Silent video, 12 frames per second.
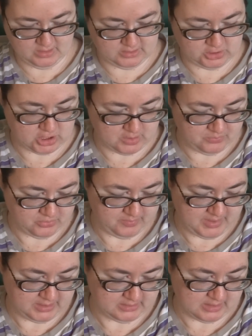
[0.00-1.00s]
Chalkboard
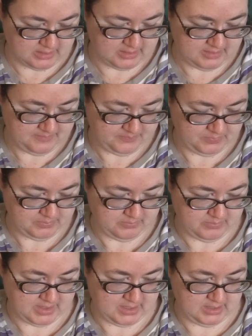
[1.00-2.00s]
Mandala
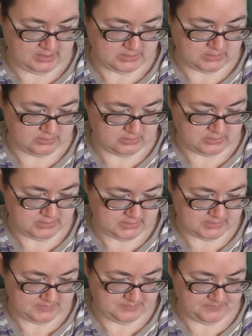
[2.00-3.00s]
by Ink
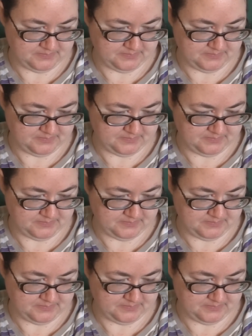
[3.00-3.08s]
Circles.